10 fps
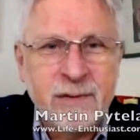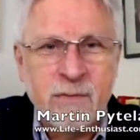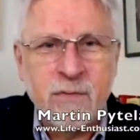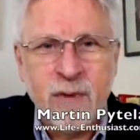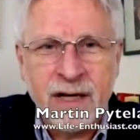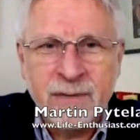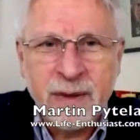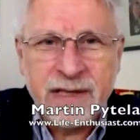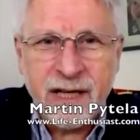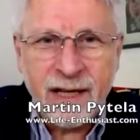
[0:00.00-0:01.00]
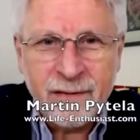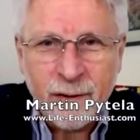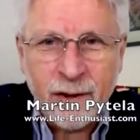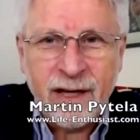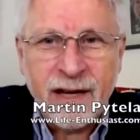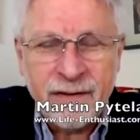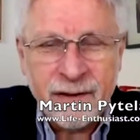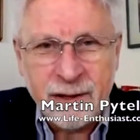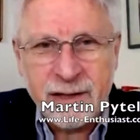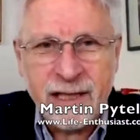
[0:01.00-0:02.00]
is Martin Patella for Life
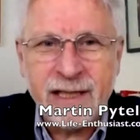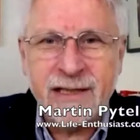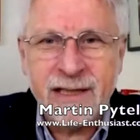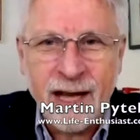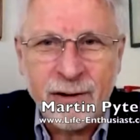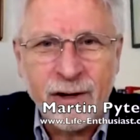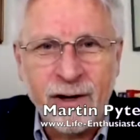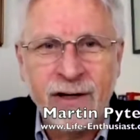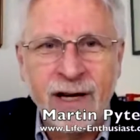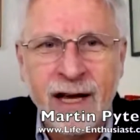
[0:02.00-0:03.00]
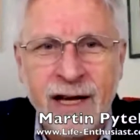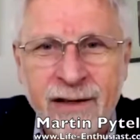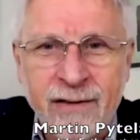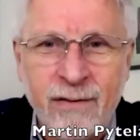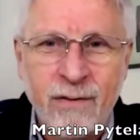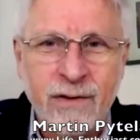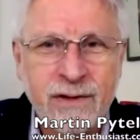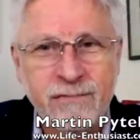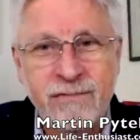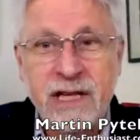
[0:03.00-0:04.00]
Enthusiast, our online
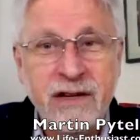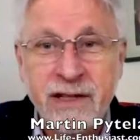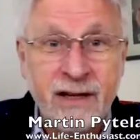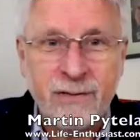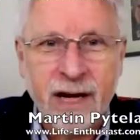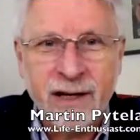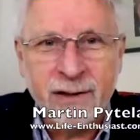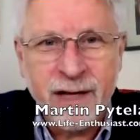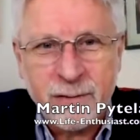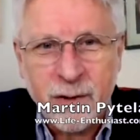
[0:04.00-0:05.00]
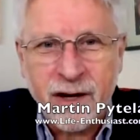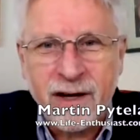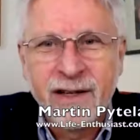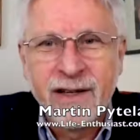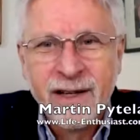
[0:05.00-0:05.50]
TV and radio network.